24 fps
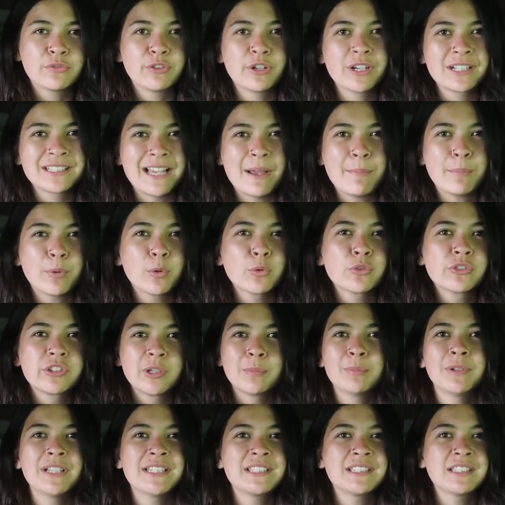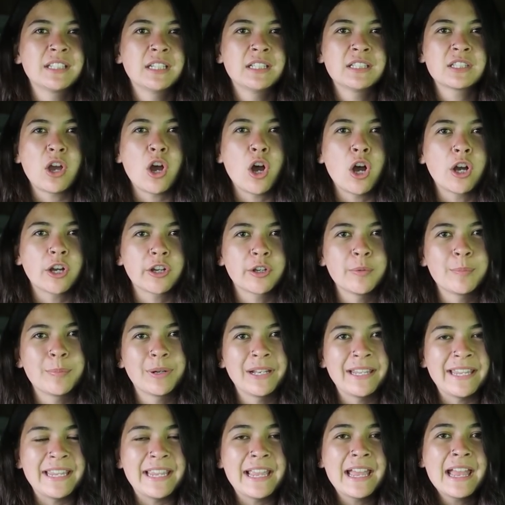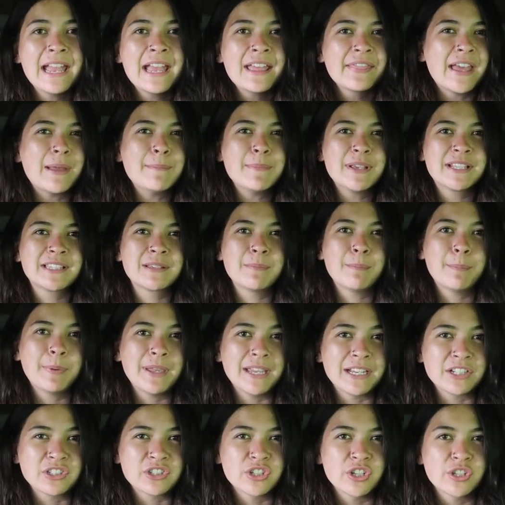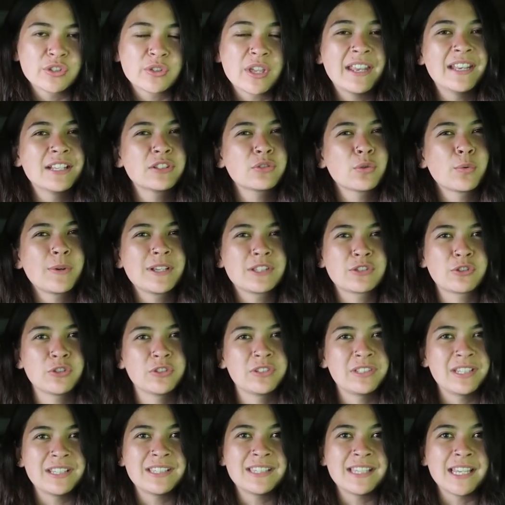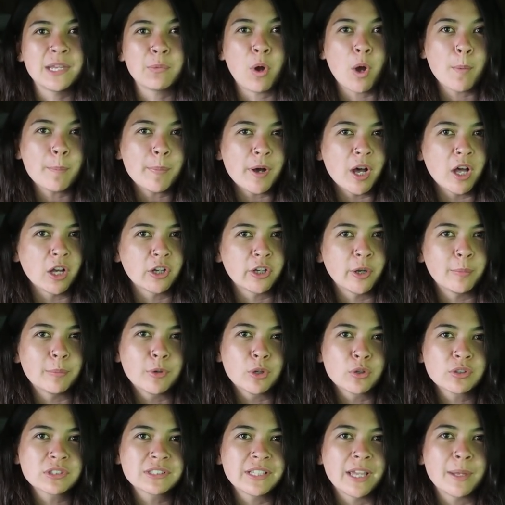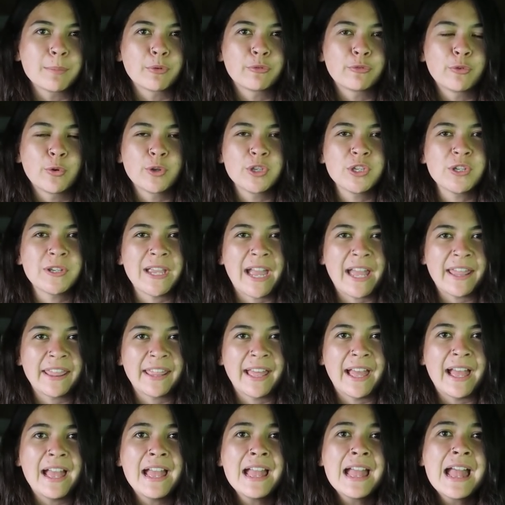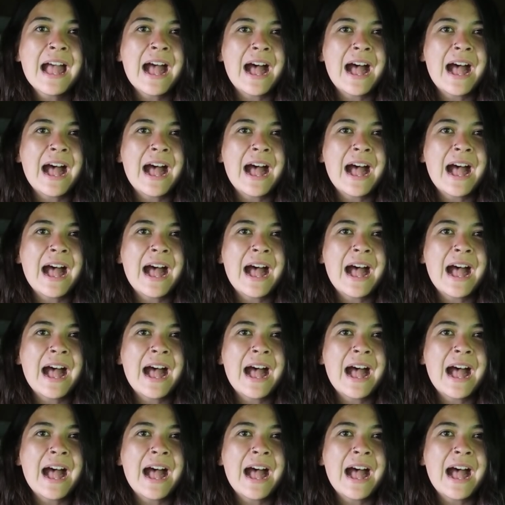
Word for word: For example, some listings aren't complete, they're missing pictures, and it's always good to see what a park up looks like before you get there.